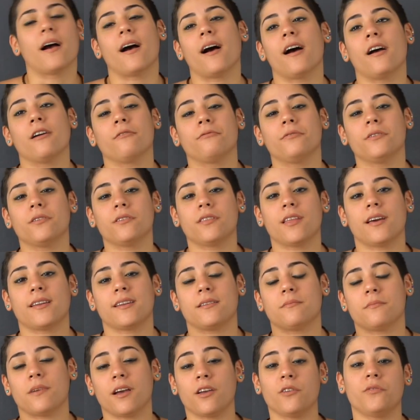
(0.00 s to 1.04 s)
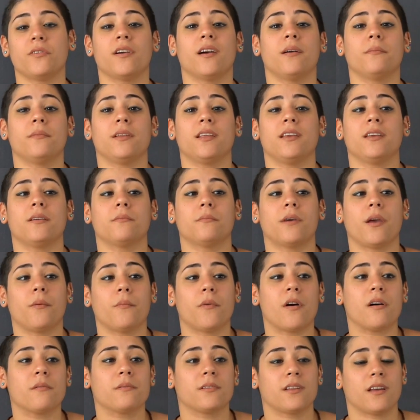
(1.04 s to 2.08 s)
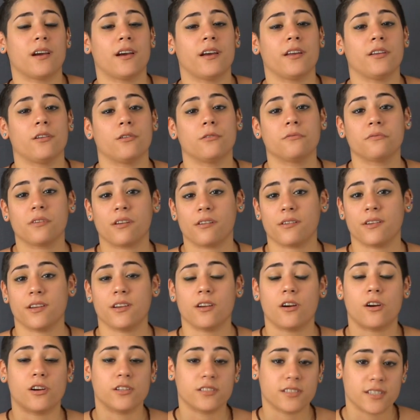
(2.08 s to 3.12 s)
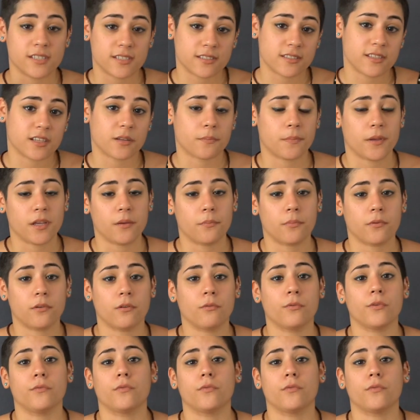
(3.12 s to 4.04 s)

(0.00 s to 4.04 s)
I feel that in my family, my mom and I are very artistic people.